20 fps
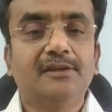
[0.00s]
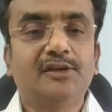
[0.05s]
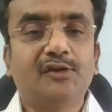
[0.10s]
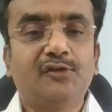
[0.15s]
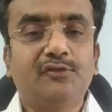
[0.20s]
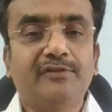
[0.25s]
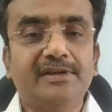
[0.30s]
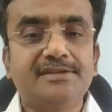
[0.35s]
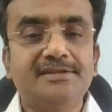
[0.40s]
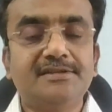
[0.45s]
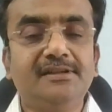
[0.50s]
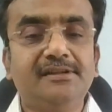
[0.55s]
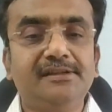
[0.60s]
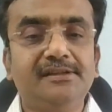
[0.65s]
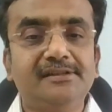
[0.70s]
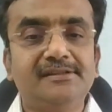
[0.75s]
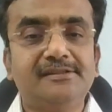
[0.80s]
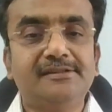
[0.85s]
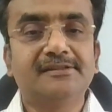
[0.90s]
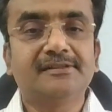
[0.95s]
The question
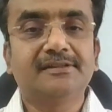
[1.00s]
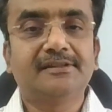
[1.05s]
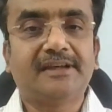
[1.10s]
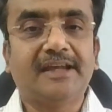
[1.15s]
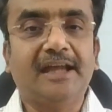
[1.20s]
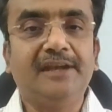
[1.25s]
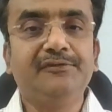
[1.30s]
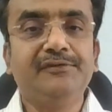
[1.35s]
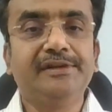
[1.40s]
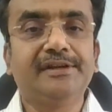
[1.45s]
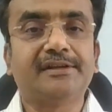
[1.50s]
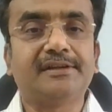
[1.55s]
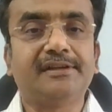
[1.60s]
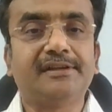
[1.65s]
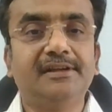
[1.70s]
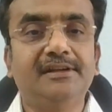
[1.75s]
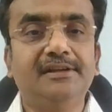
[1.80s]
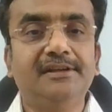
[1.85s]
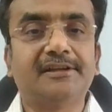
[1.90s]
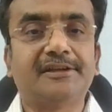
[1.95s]
is, can we
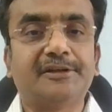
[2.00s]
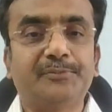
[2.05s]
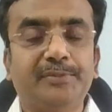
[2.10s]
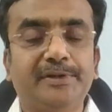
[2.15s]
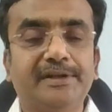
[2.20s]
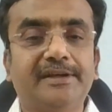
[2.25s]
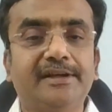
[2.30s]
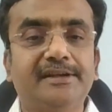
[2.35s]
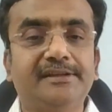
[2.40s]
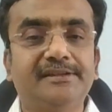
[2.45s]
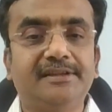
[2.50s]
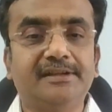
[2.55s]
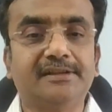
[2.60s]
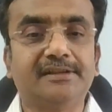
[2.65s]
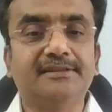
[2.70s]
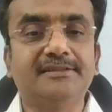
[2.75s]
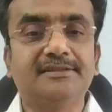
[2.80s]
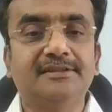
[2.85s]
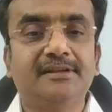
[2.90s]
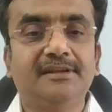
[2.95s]
really replicate
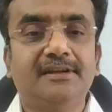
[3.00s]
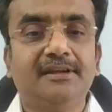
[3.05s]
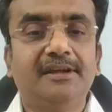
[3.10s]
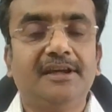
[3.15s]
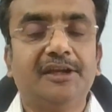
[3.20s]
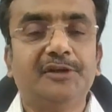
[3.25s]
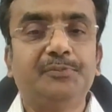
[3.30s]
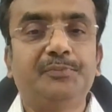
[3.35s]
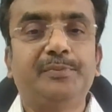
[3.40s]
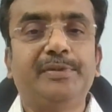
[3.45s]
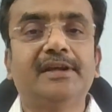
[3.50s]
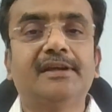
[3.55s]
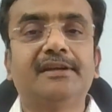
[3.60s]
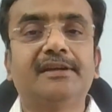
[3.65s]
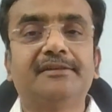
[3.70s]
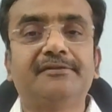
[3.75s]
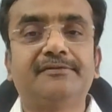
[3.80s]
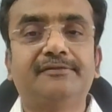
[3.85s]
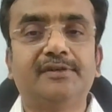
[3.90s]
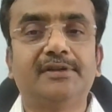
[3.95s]
this in
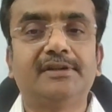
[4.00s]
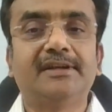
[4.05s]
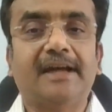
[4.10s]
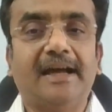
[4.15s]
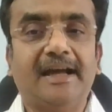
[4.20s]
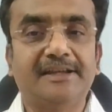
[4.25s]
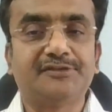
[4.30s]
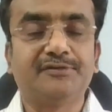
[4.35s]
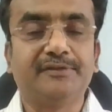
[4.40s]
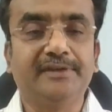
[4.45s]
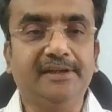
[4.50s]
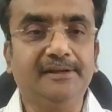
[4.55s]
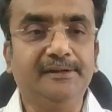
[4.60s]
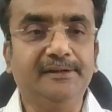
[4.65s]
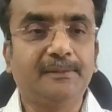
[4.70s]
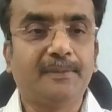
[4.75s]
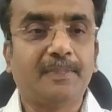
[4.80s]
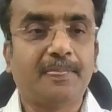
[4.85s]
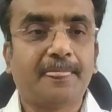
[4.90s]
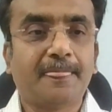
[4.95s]
PNF world as well?